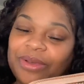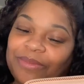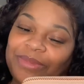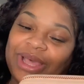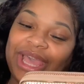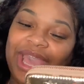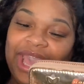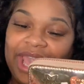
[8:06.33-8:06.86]

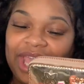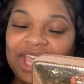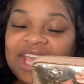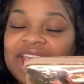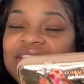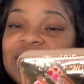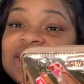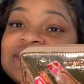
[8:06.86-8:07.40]
But hey,
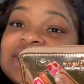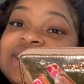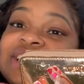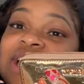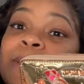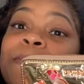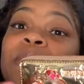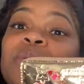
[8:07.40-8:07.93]
it's a
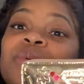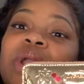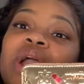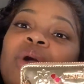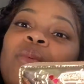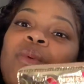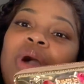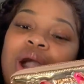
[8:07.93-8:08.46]
zip
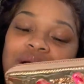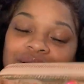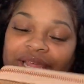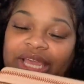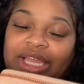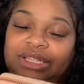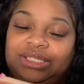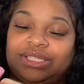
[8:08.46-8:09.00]
around
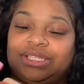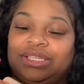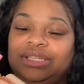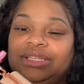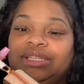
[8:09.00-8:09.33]
wallet.